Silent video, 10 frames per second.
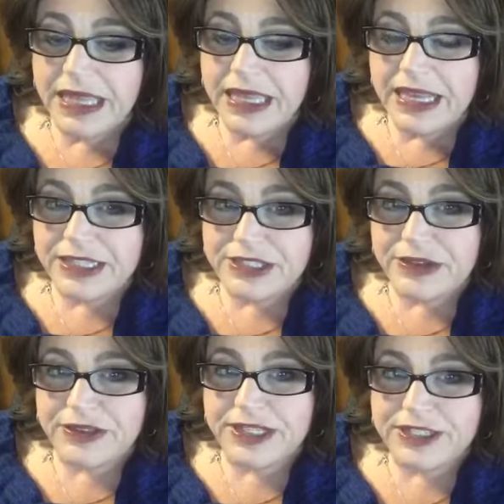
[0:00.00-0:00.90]
And
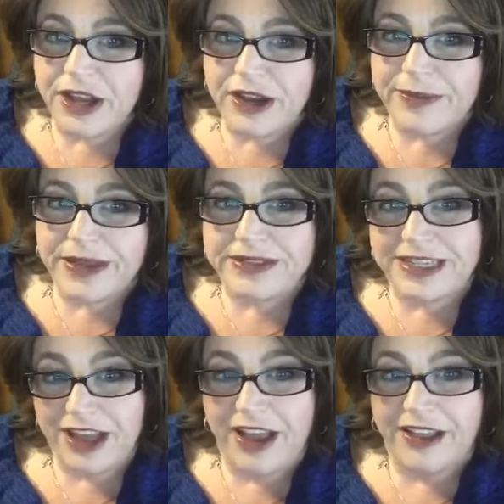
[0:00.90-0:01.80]
so let's talk about
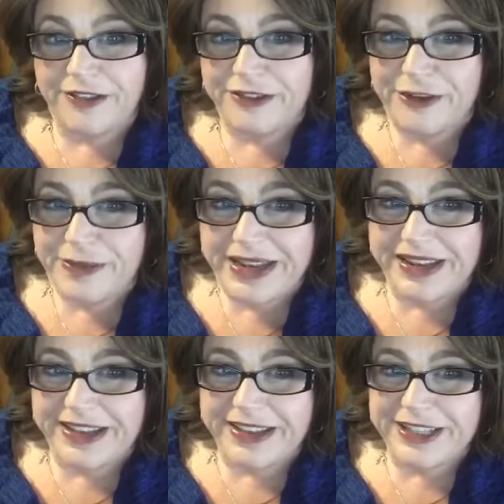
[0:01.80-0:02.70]
denial for a
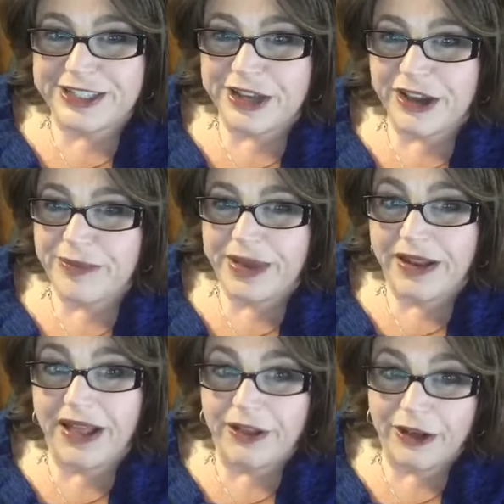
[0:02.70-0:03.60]
minute, and let's talk about
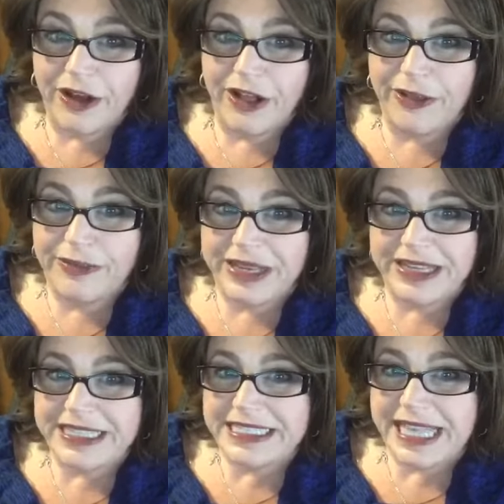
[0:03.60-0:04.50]
alcohol,
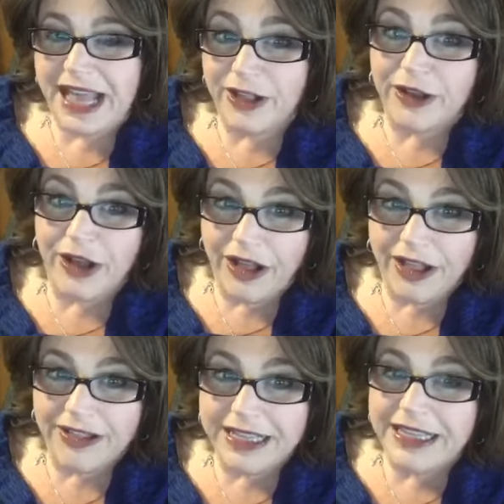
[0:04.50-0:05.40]
because
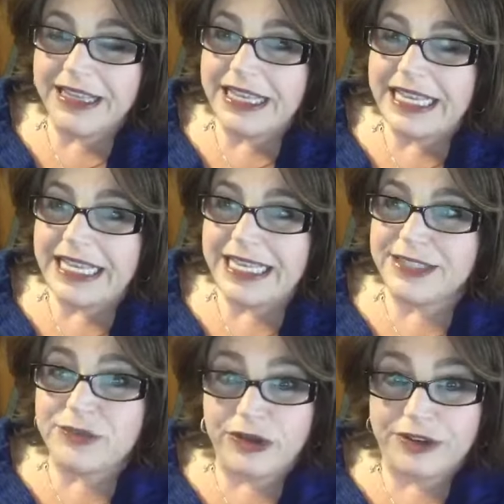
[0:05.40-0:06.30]
alcohol
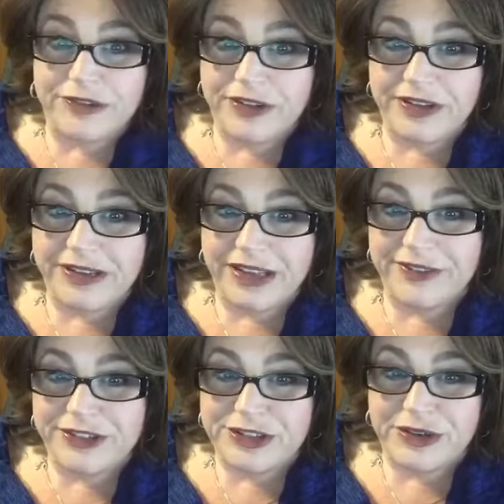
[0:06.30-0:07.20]
is wonderful and I've
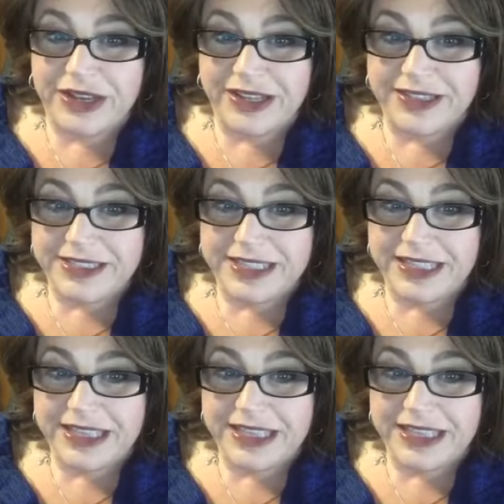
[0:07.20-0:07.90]
enjoyed it.